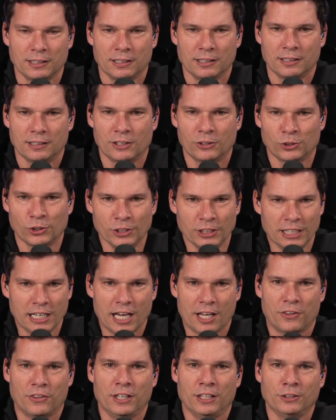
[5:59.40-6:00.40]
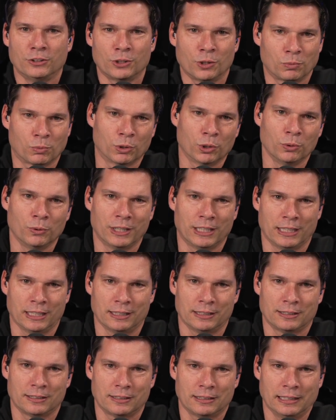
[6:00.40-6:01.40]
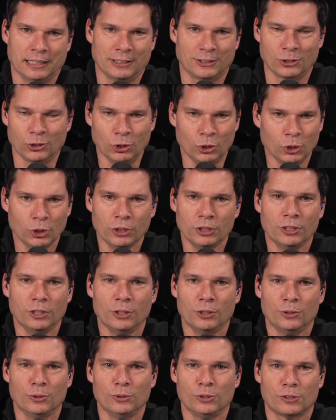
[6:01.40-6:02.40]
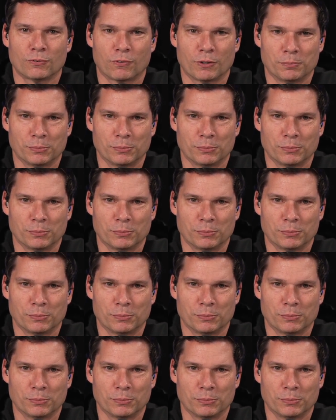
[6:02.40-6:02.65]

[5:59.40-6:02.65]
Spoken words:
There's nothing to ruin it. It's good news from